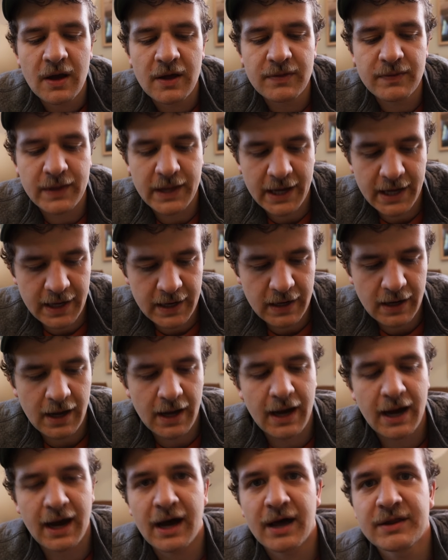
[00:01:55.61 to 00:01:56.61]
And then
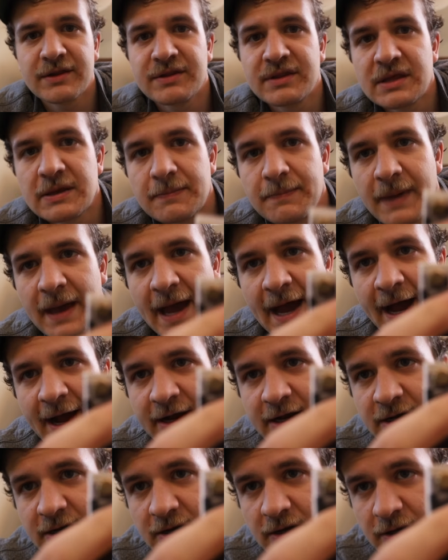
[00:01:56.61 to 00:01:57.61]
on the
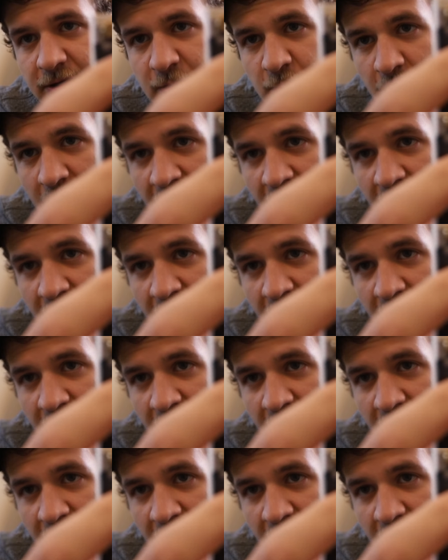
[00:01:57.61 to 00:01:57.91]
back, you